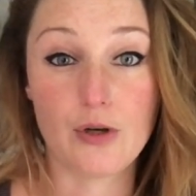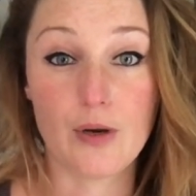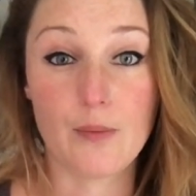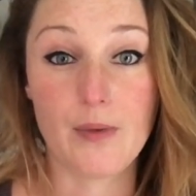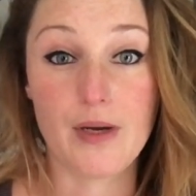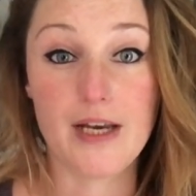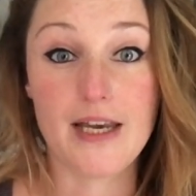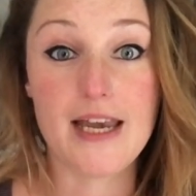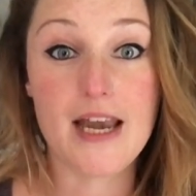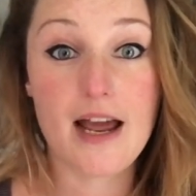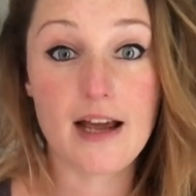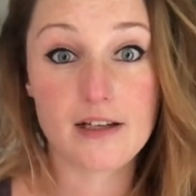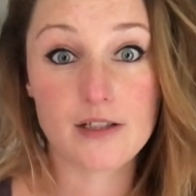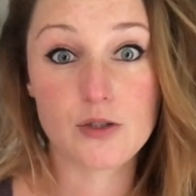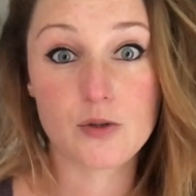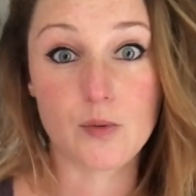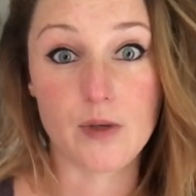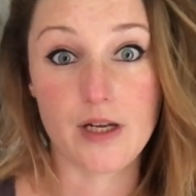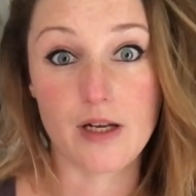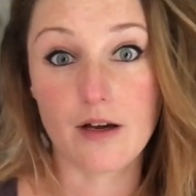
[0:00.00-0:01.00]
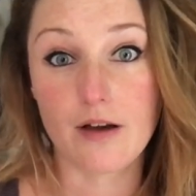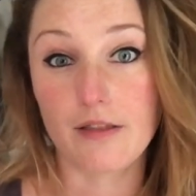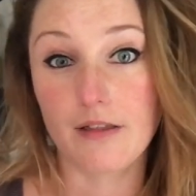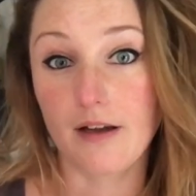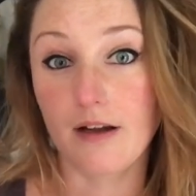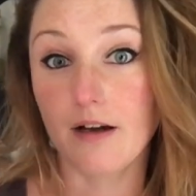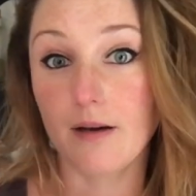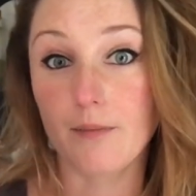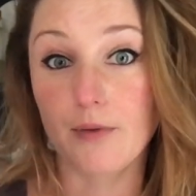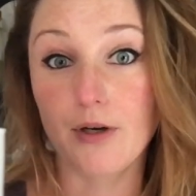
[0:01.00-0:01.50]
I mean, next week I
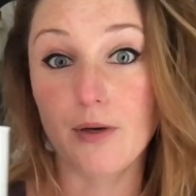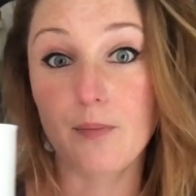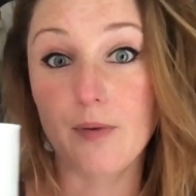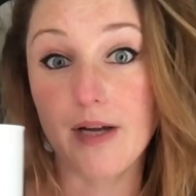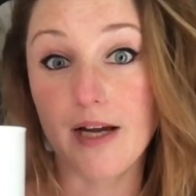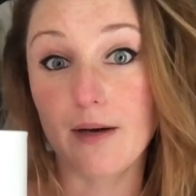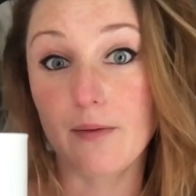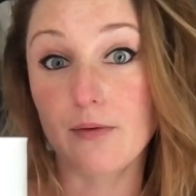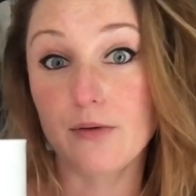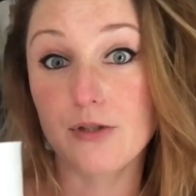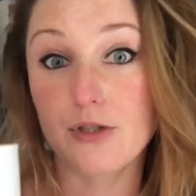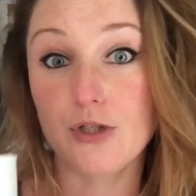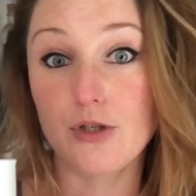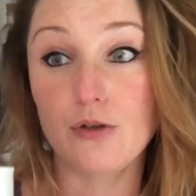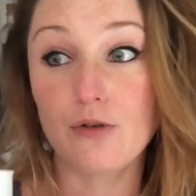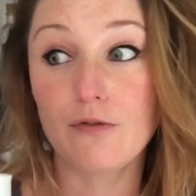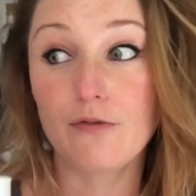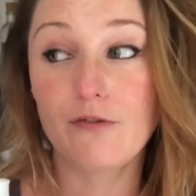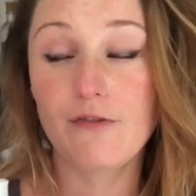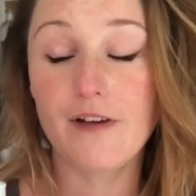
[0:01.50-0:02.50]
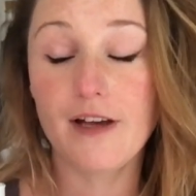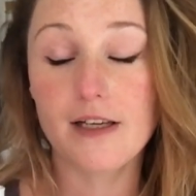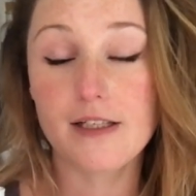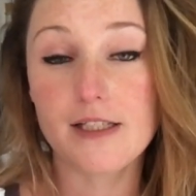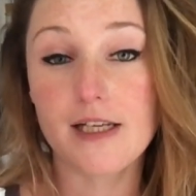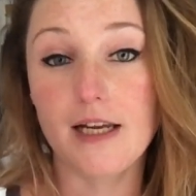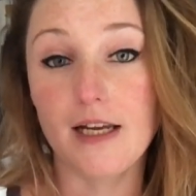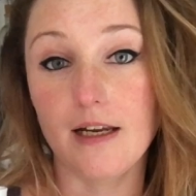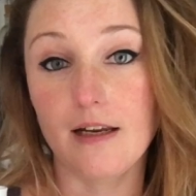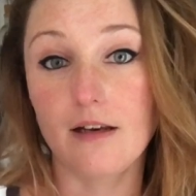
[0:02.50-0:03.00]
think I'm going to be able to fit
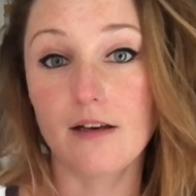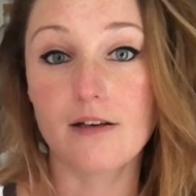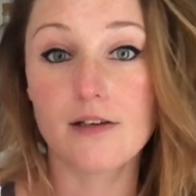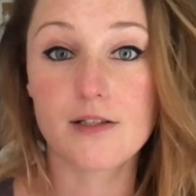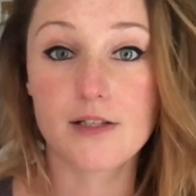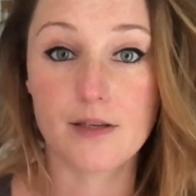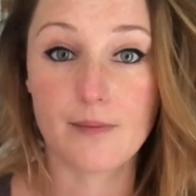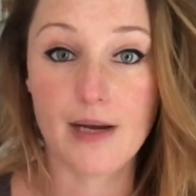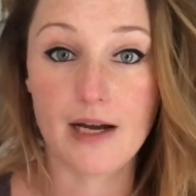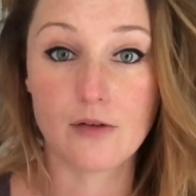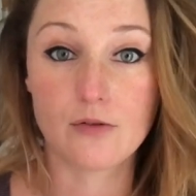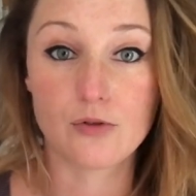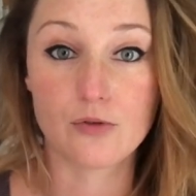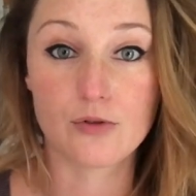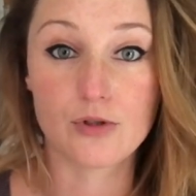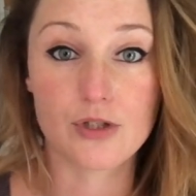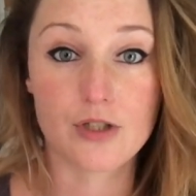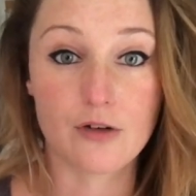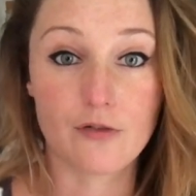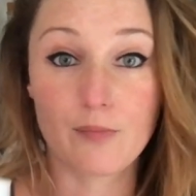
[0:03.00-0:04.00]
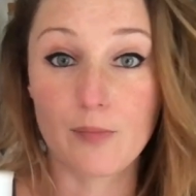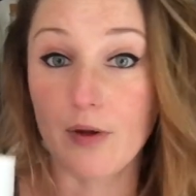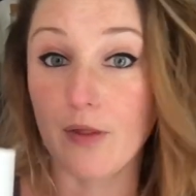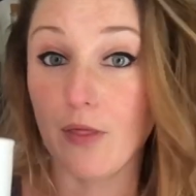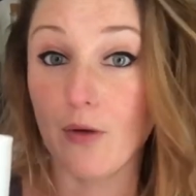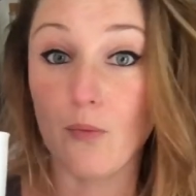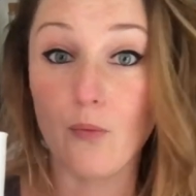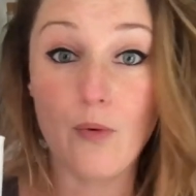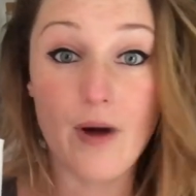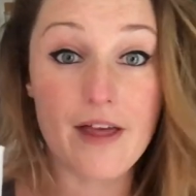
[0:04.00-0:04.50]
in some outdoor stuff, but the
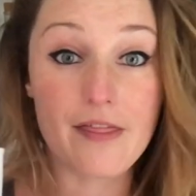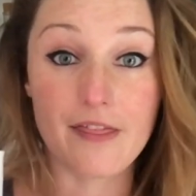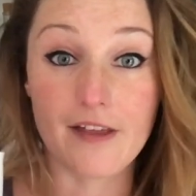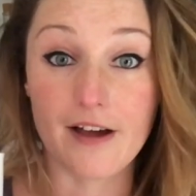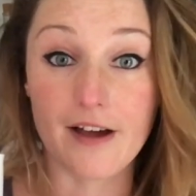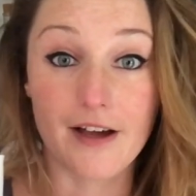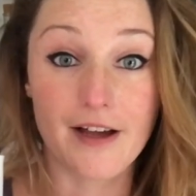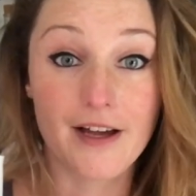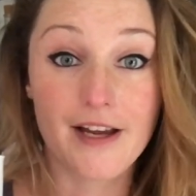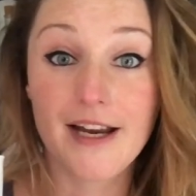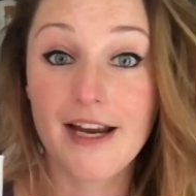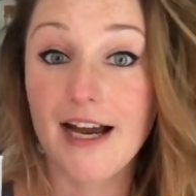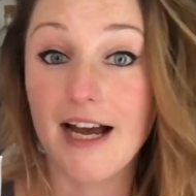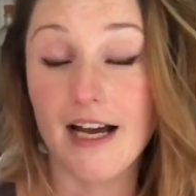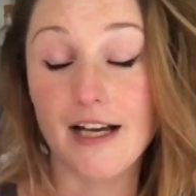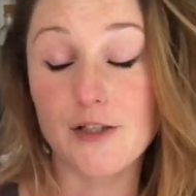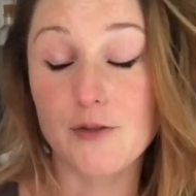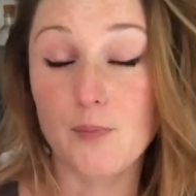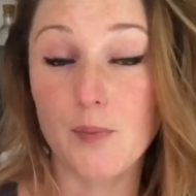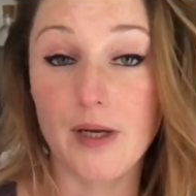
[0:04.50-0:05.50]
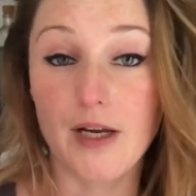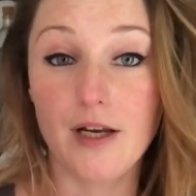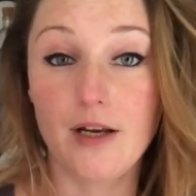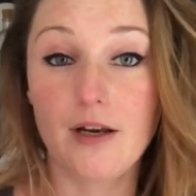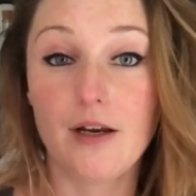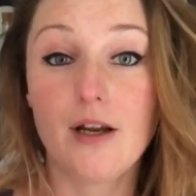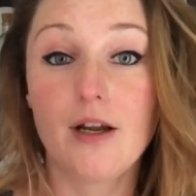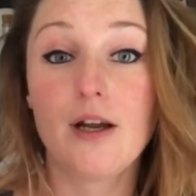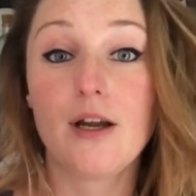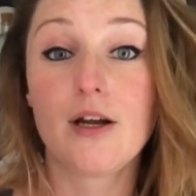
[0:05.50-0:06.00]
weather has been
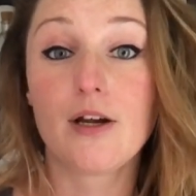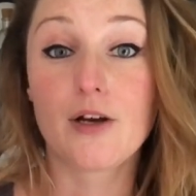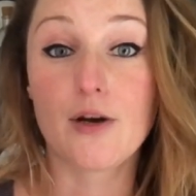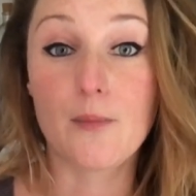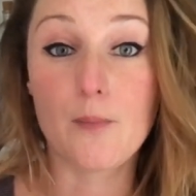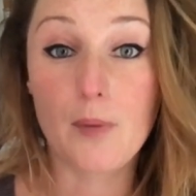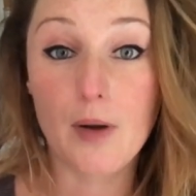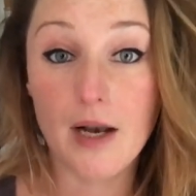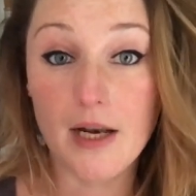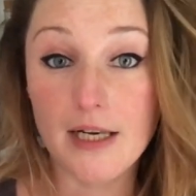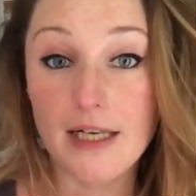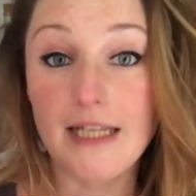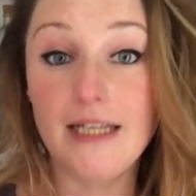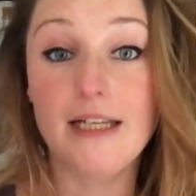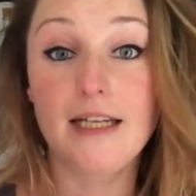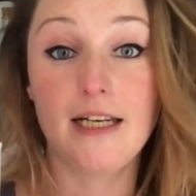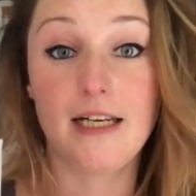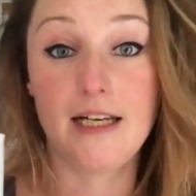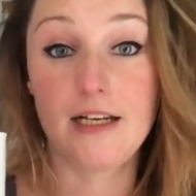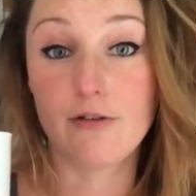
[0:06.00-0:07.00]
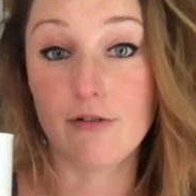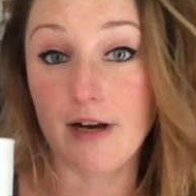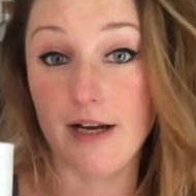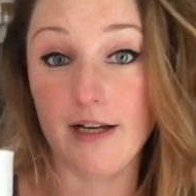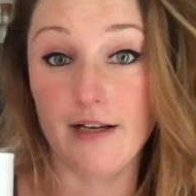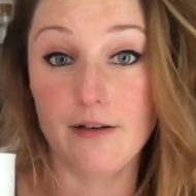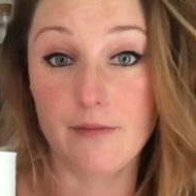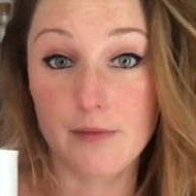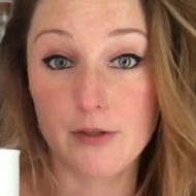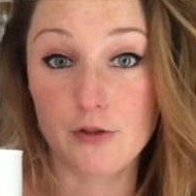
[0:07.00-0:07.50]
completely grey
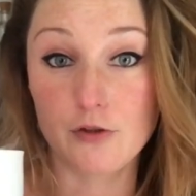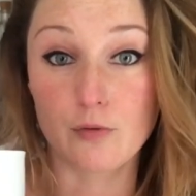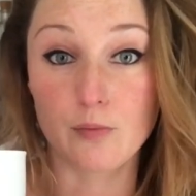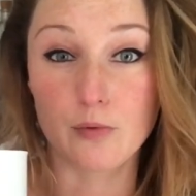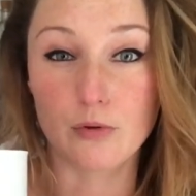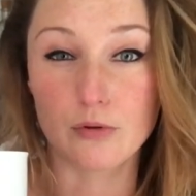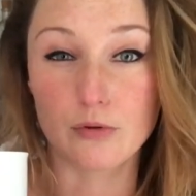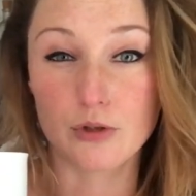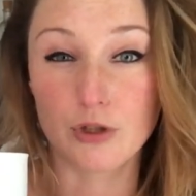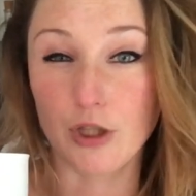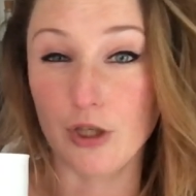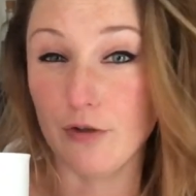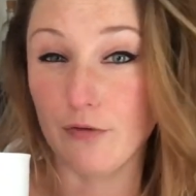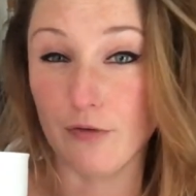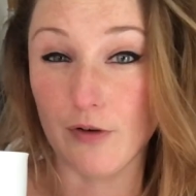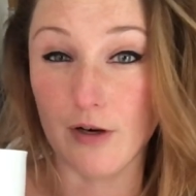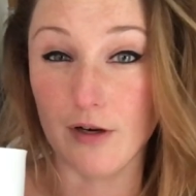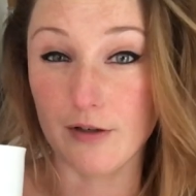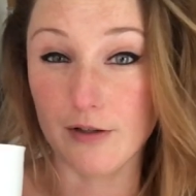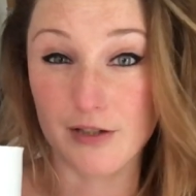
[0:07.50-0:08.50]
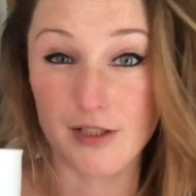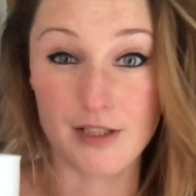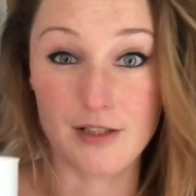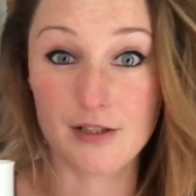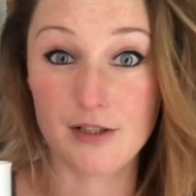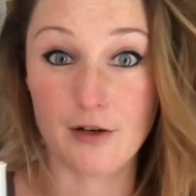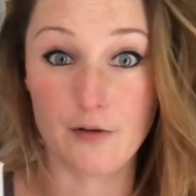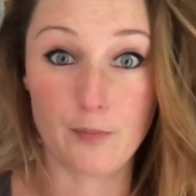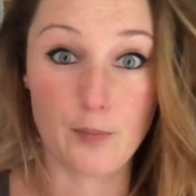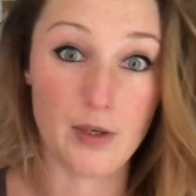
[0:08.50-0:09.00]
and miserable so far since
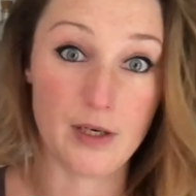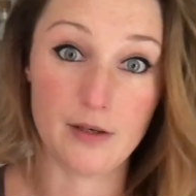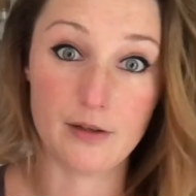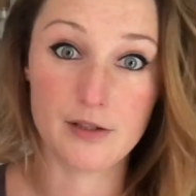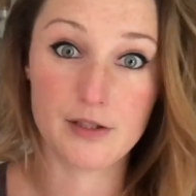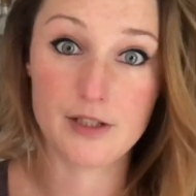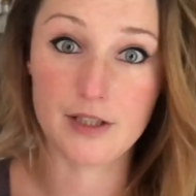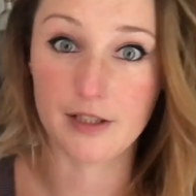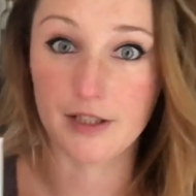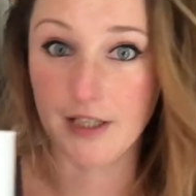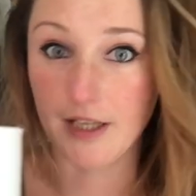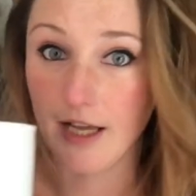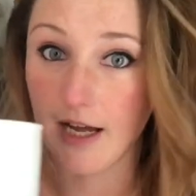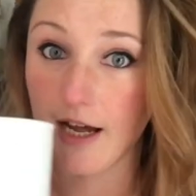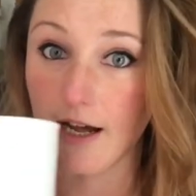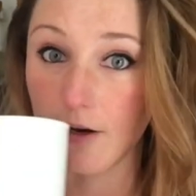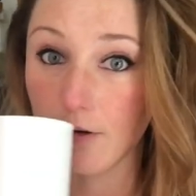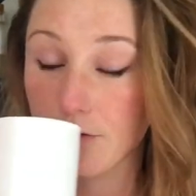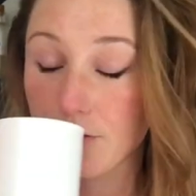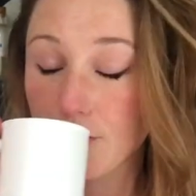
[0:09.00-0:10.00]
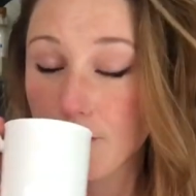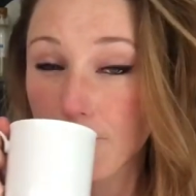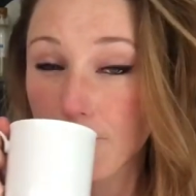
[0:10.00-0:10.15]
I've been stuck in the house.